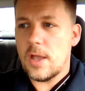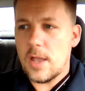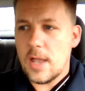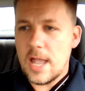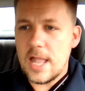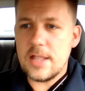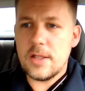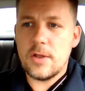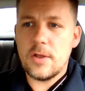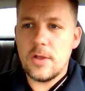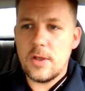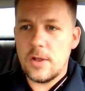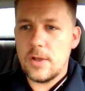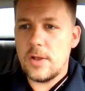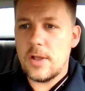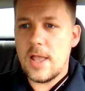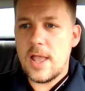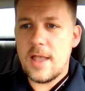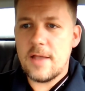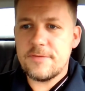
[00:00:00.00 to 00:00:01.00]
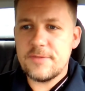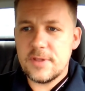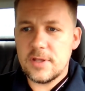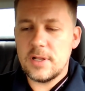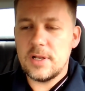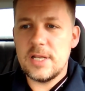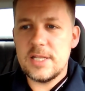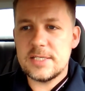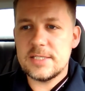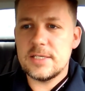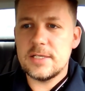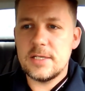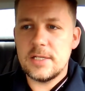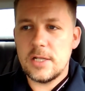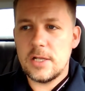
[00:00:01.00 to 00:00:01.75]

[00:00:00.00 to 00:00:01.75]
I don't have to listen.